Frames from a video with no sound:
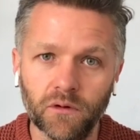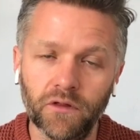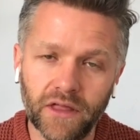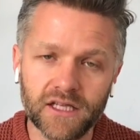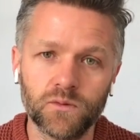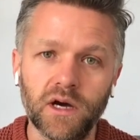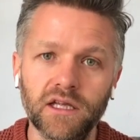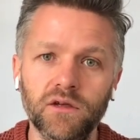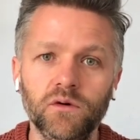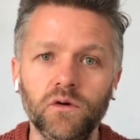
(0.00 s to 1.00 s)
And that's where
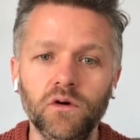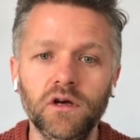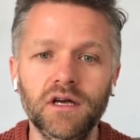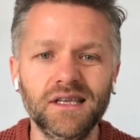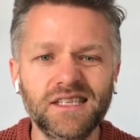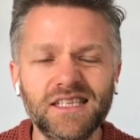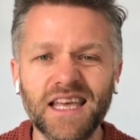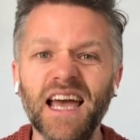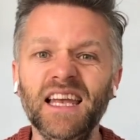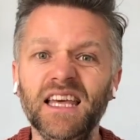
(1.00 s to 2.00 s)
your
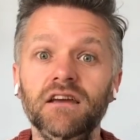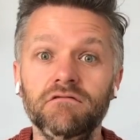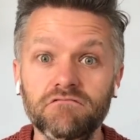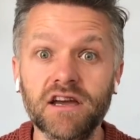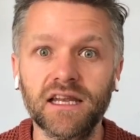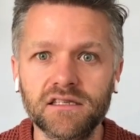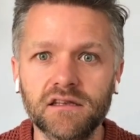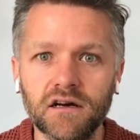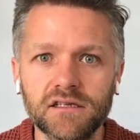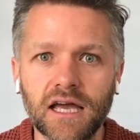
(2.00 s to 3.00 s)
scaling really
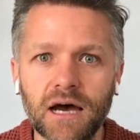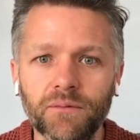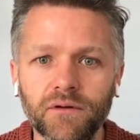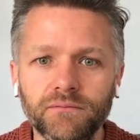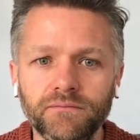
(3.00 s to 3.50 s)
starts to happen.